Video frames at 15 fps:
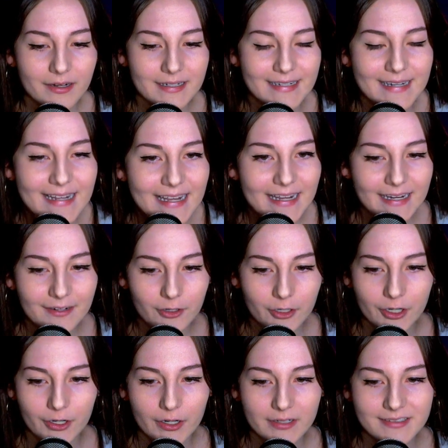need
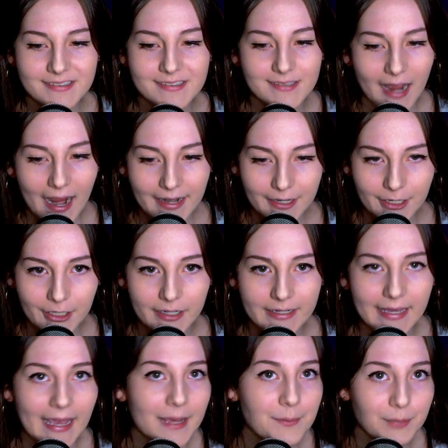or desire
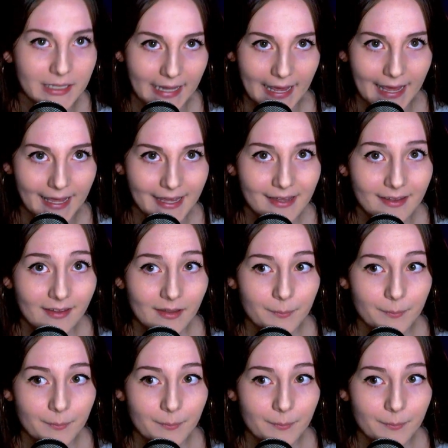gameplay